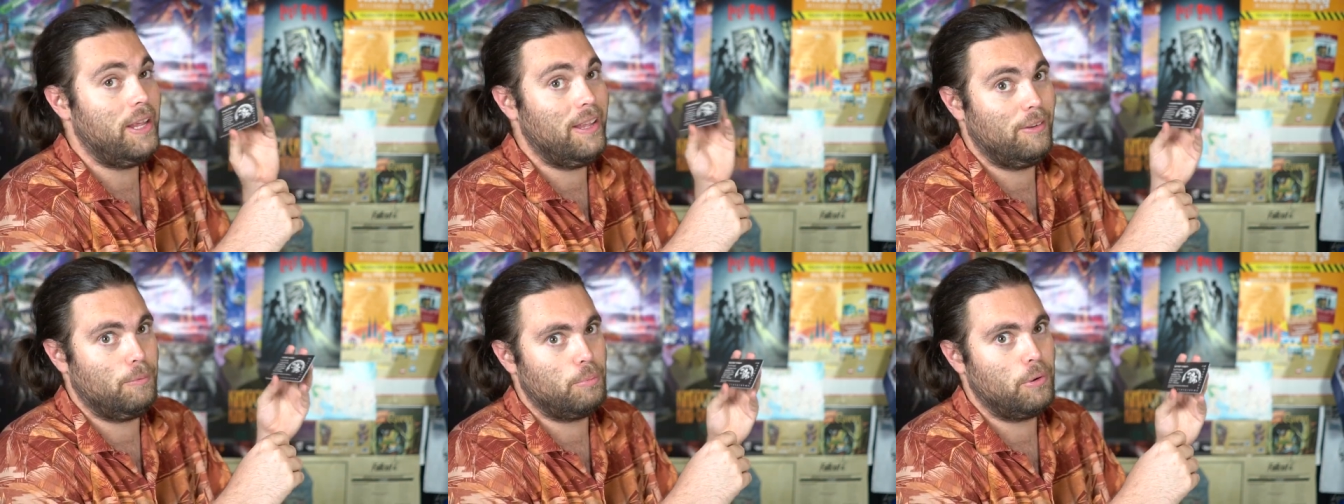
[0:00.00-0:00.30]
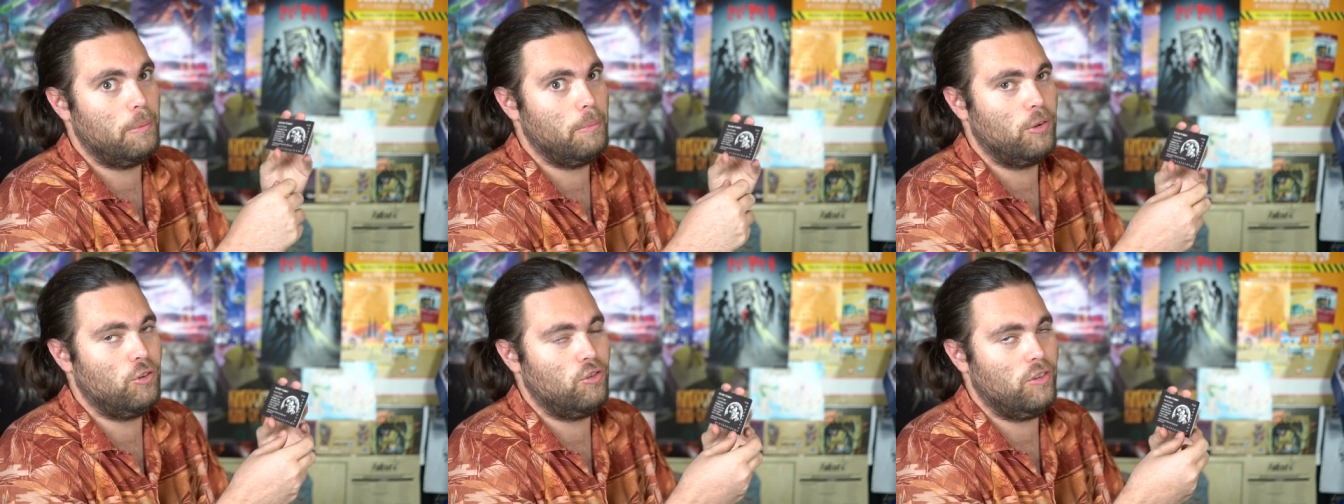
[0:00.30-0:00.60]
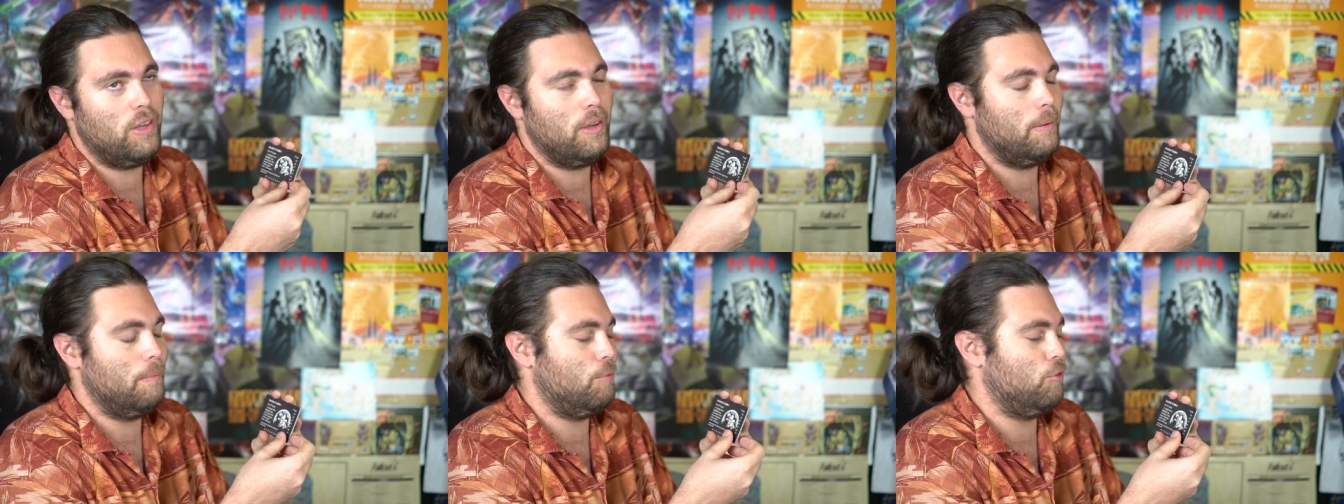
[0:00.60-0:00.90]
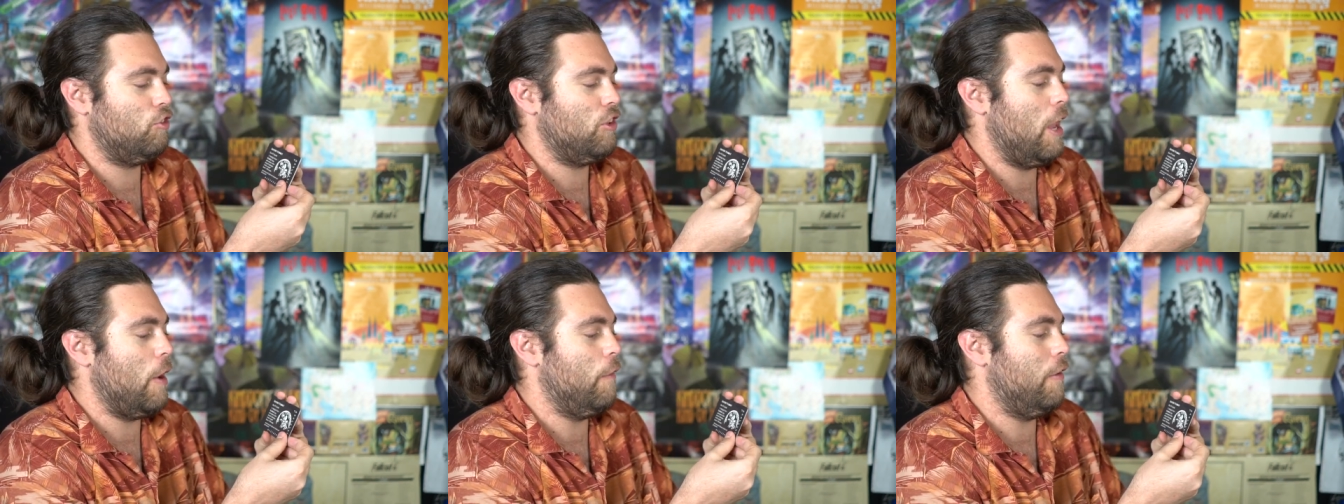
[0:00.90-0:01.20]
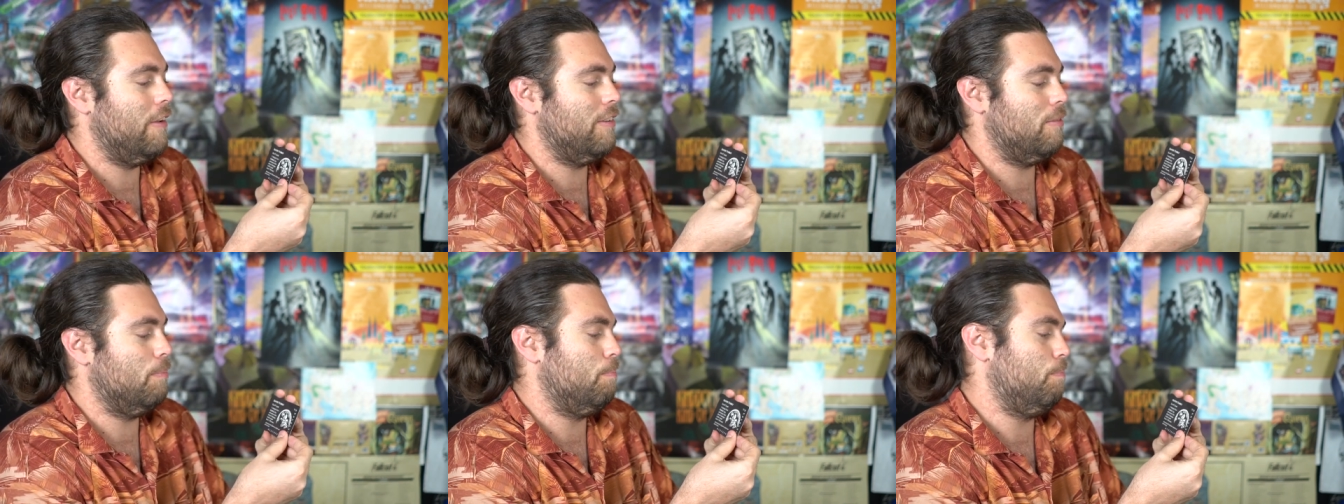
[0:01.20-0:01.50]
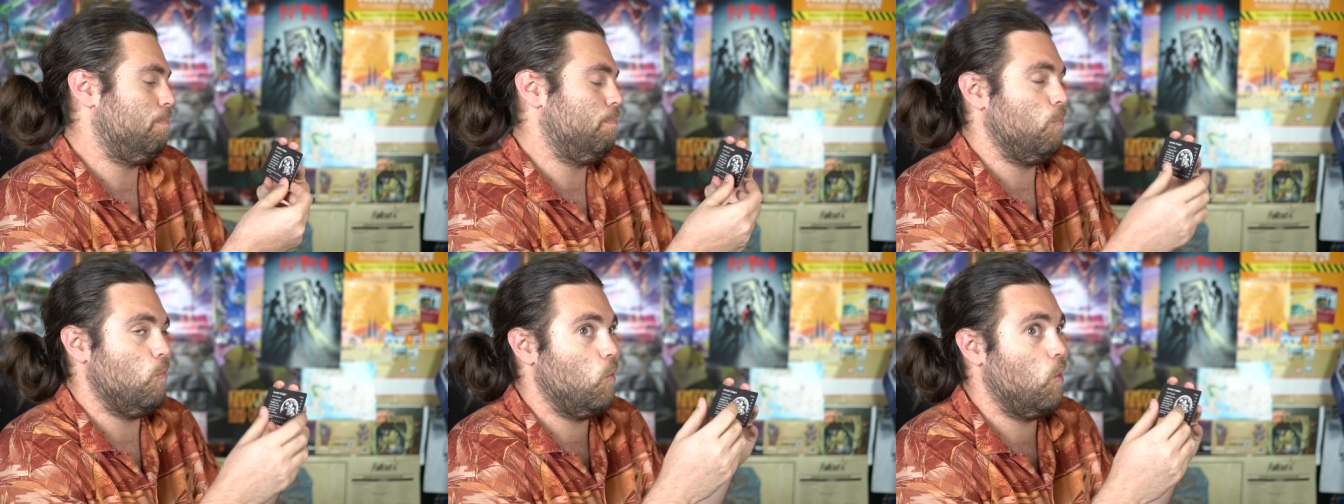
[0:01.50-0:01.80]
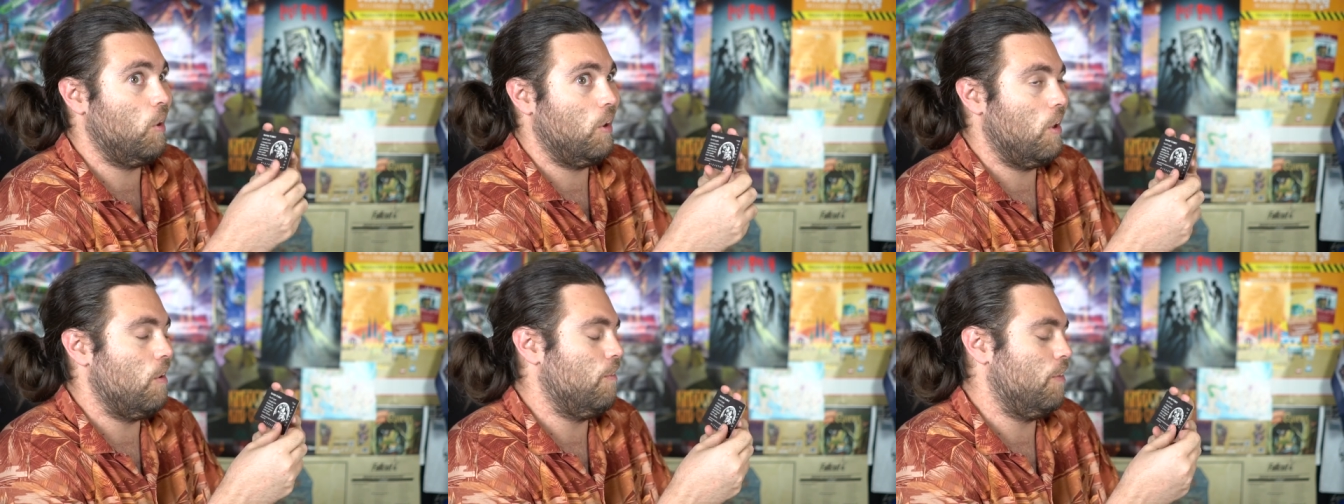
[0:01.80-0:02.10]
He's pretty much the scariest
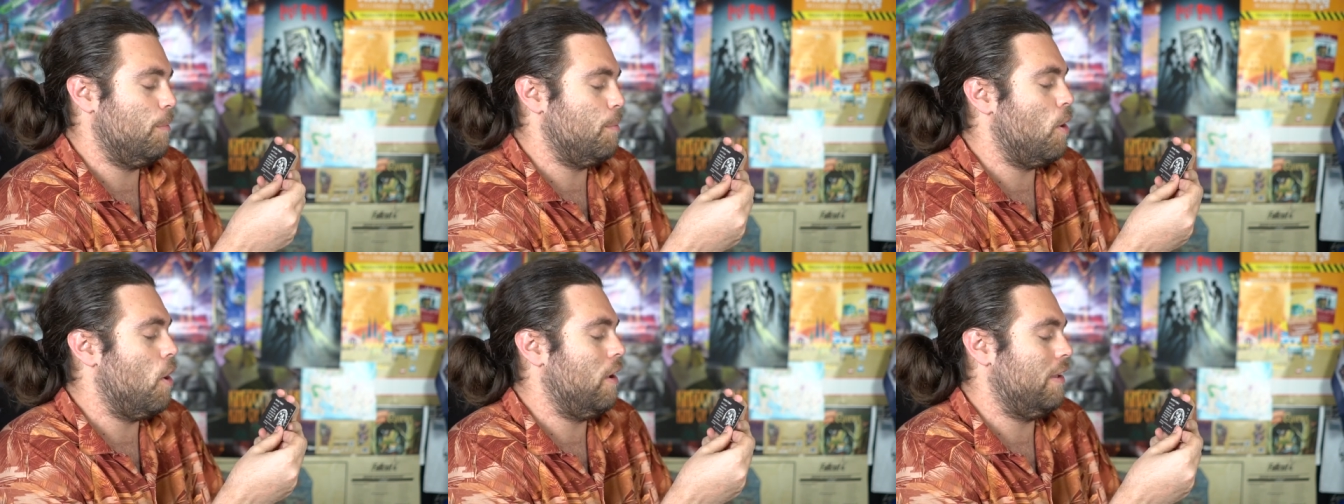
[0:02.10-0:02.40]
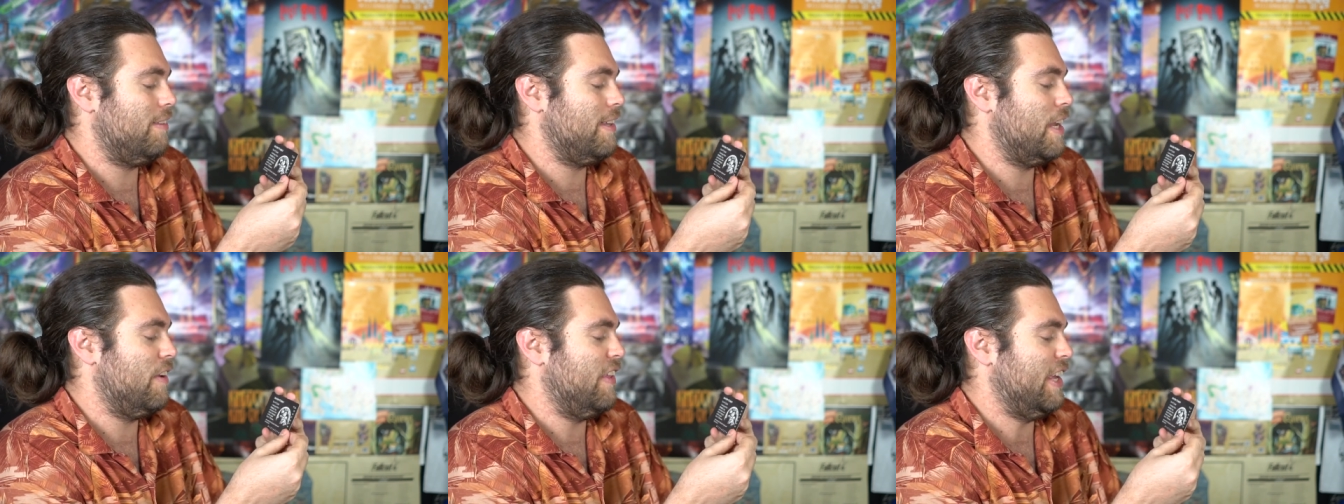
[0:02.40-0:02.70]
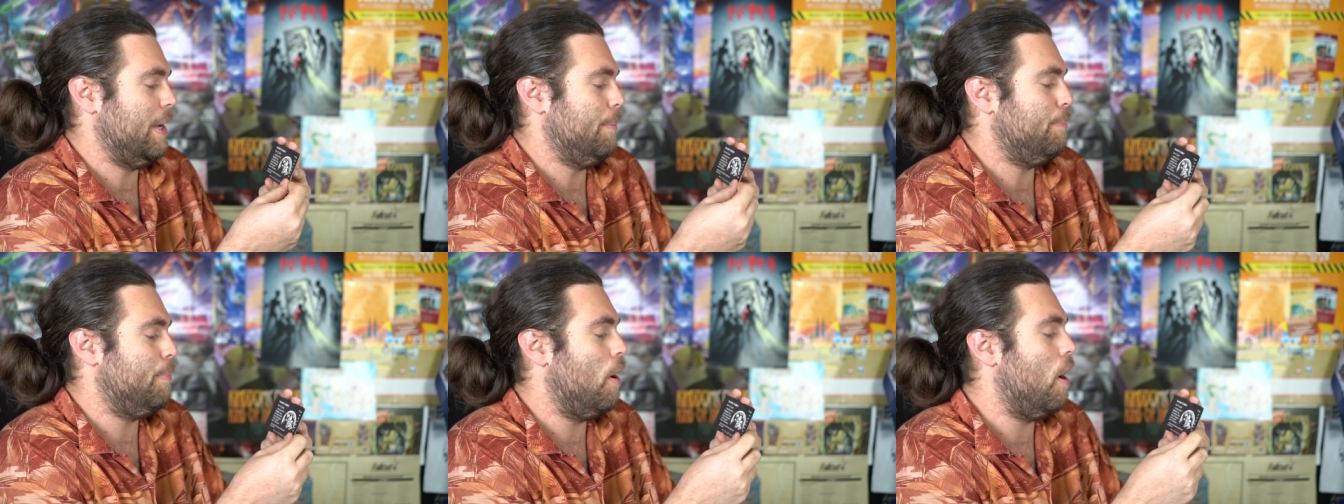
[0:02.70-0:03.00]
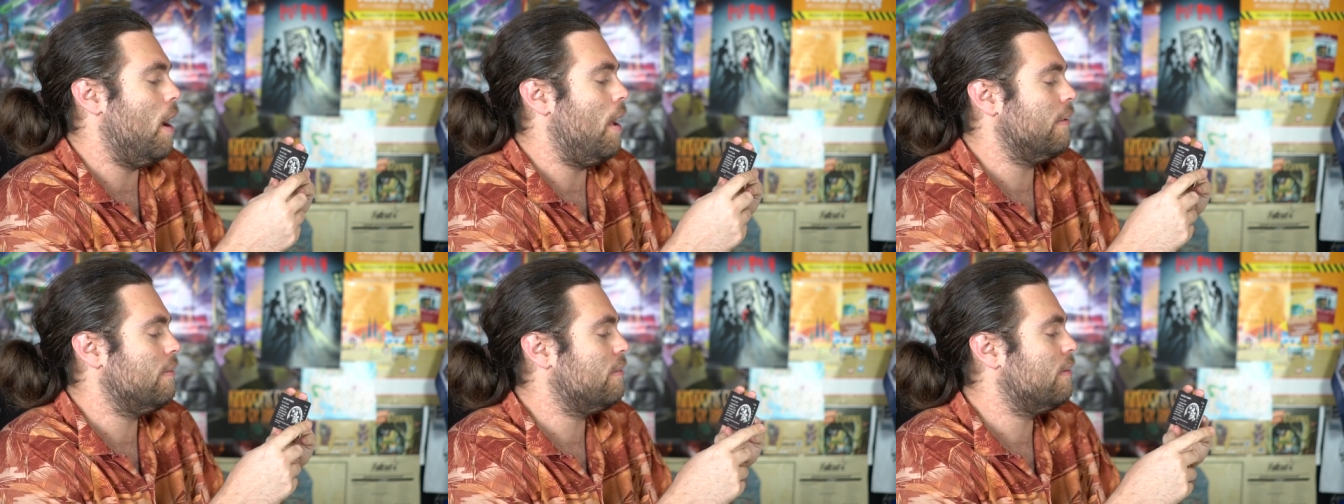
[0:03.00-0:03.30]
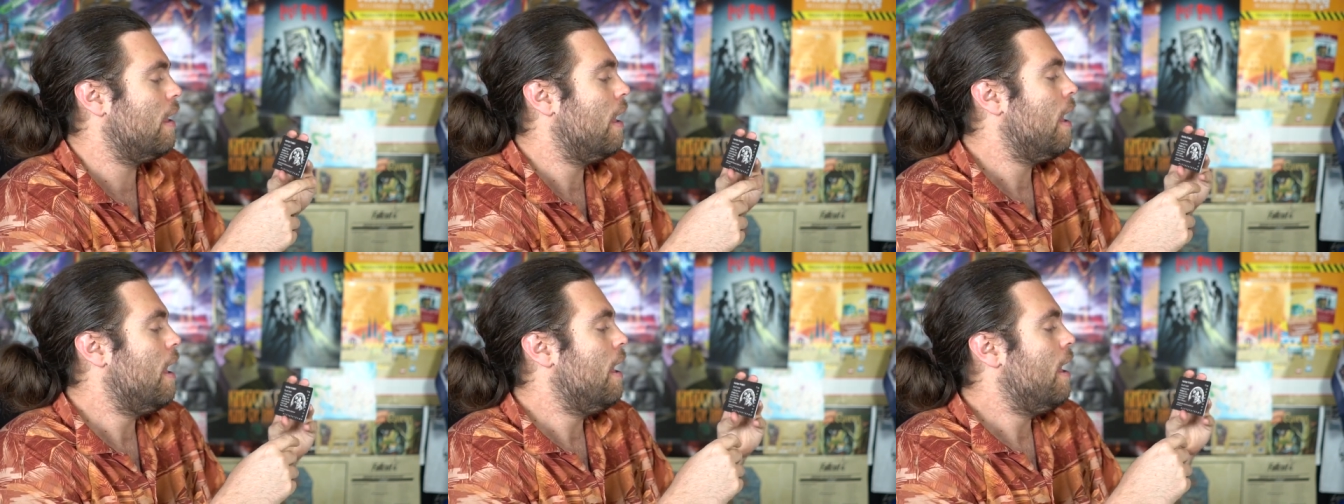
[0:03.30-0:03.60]
one of them all. He's kind of like a boss